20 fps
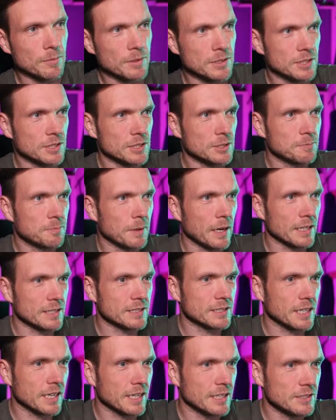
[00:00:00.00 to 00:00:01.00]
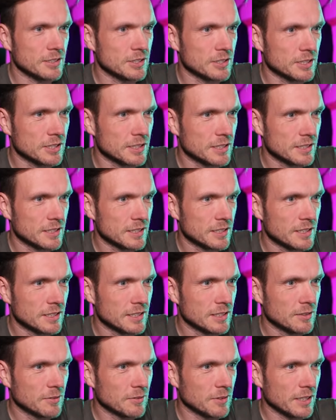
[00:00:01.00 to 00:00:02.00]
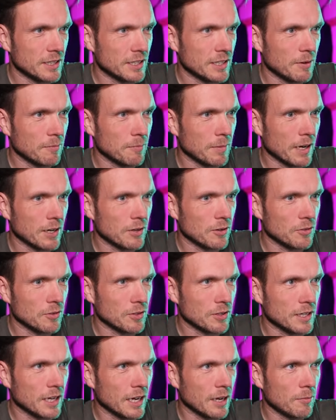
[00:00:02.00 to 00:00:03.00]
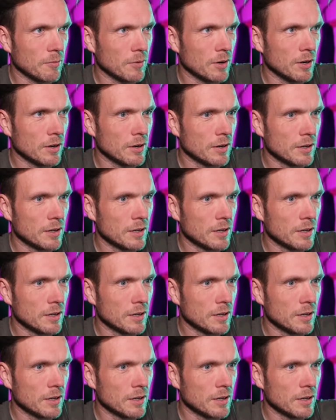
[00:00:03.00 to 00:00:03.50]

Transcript: images backstage when they come back on the camera.